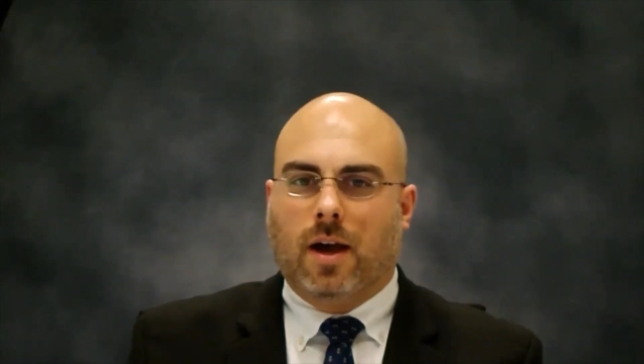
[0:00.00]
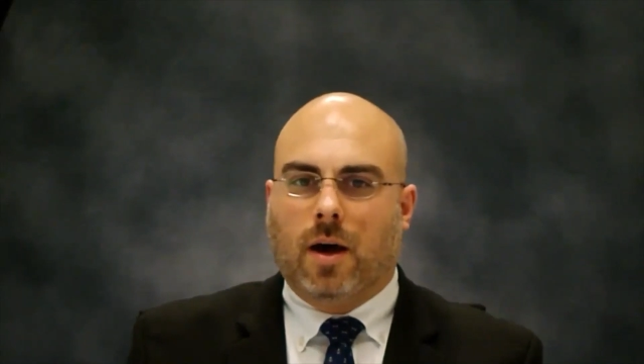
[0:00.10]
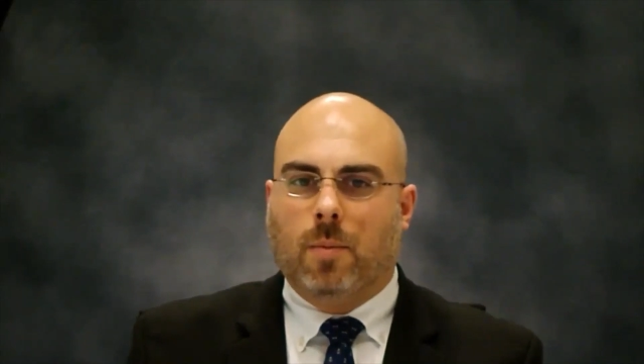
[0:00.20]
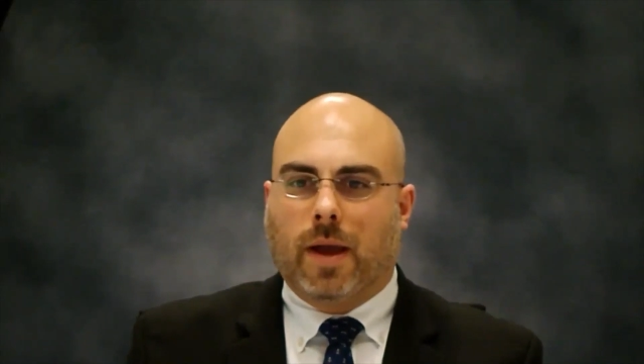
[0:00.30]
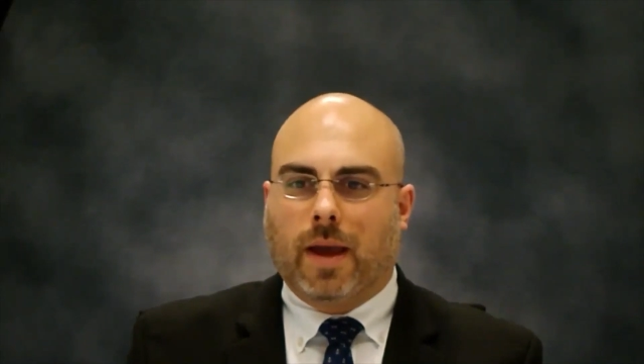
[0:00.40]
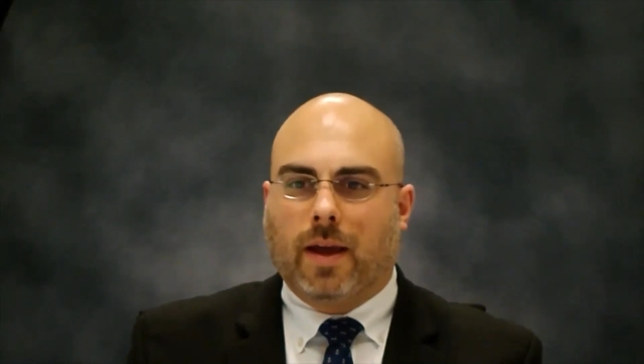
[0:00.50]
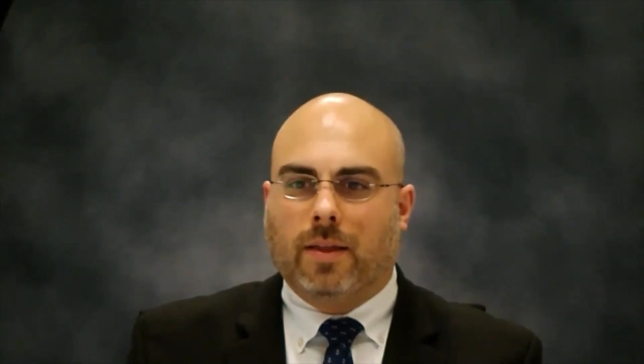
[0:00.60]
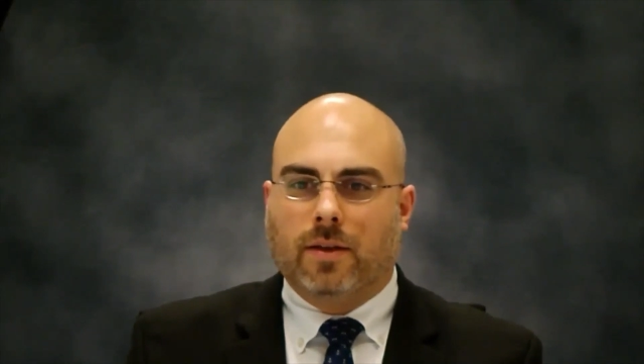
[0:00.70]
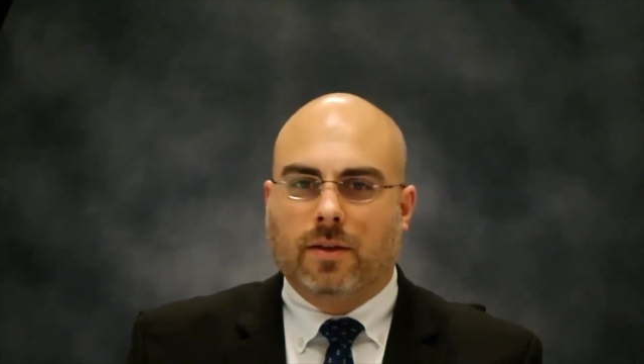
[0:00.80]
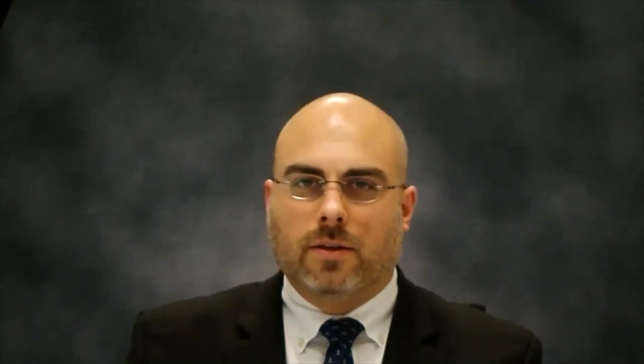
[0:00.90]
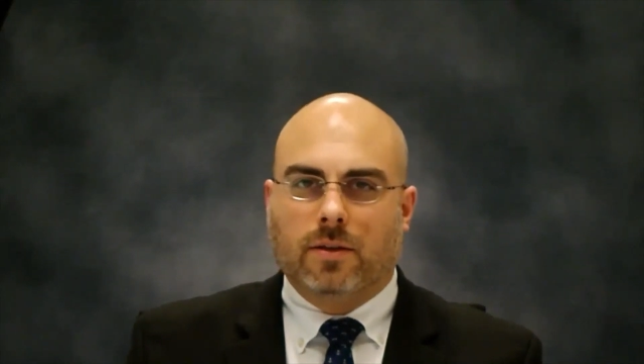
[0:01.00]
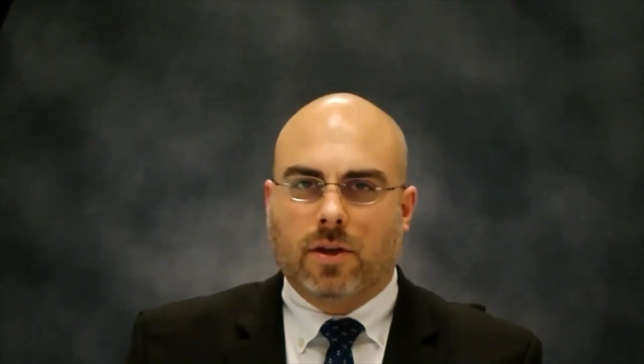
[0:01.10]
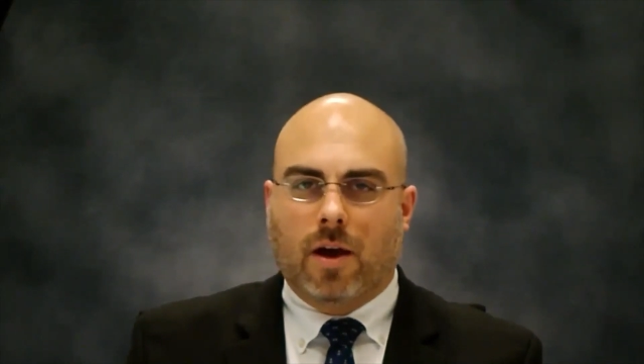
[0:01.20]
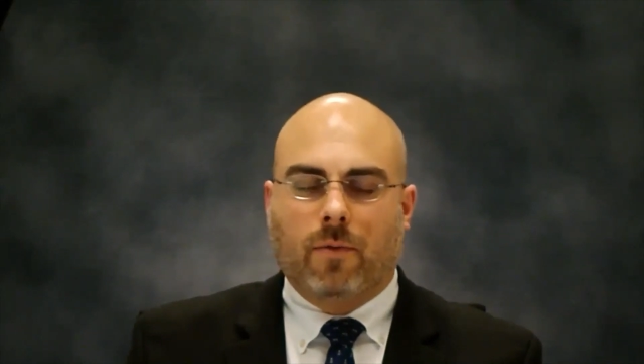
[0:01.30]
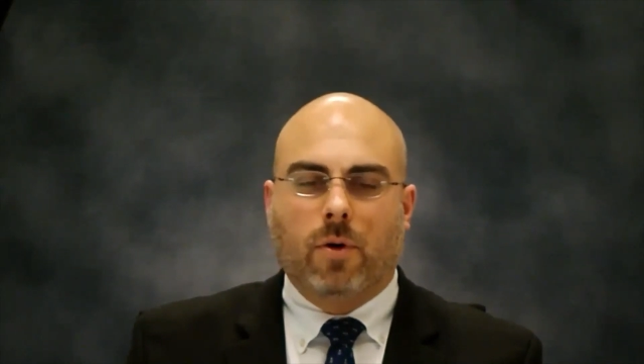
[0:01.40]
and the
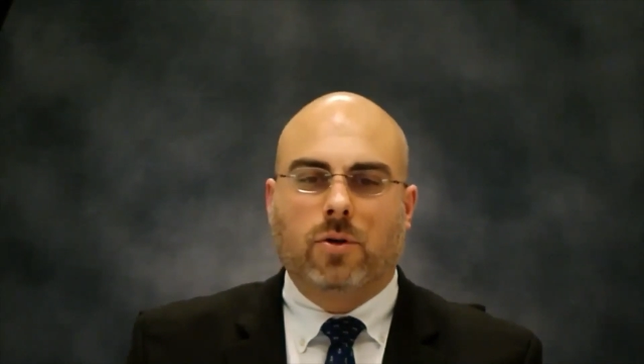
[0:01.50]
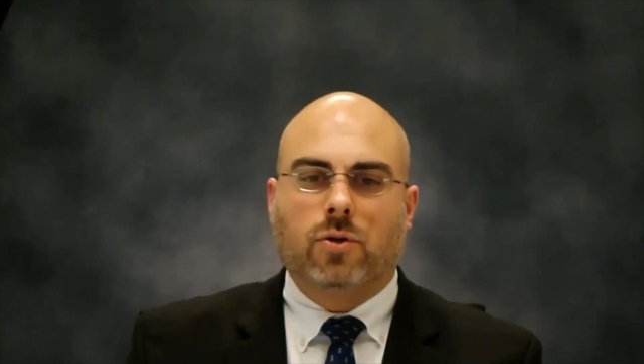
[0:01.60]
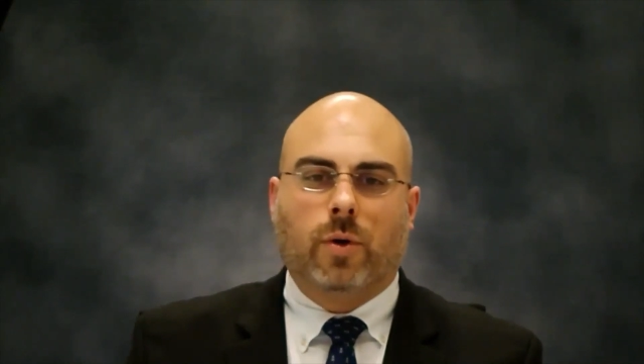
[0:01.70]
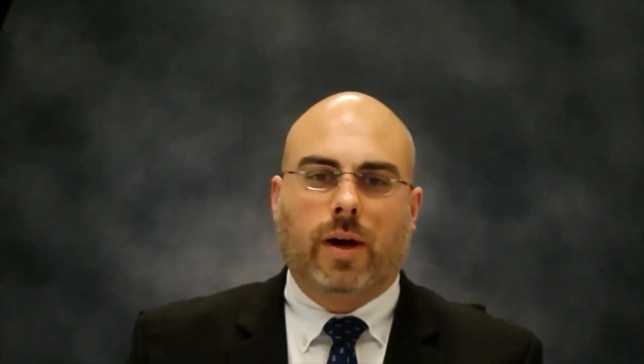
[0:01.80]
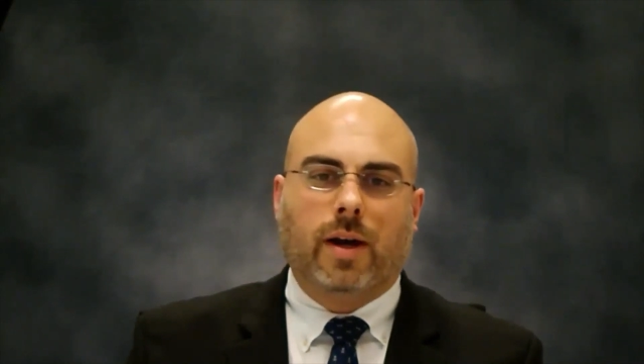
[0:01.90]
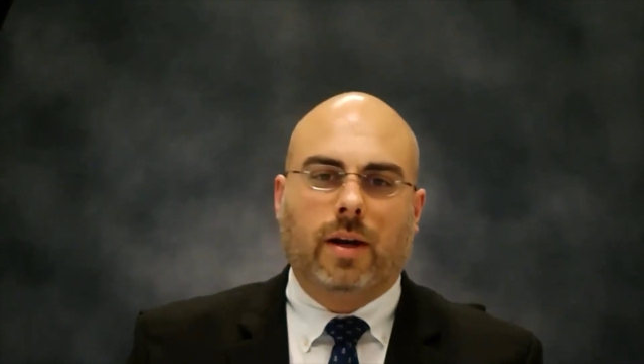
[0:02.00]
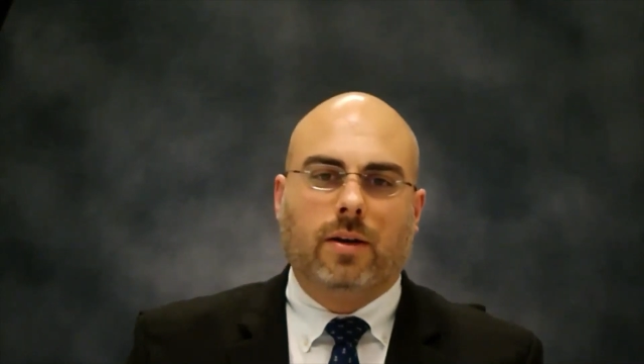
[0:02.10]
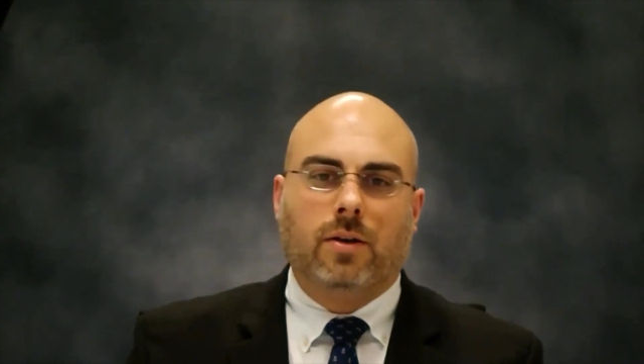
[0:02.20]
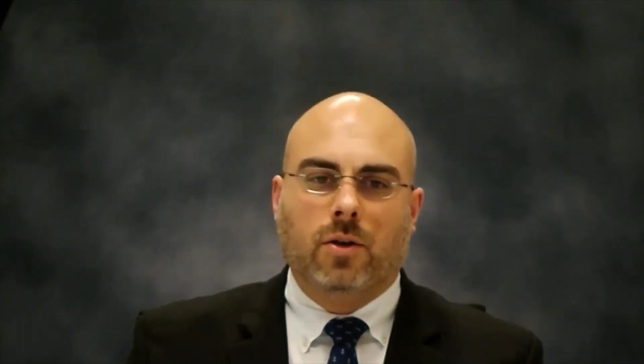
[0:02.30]
software is trained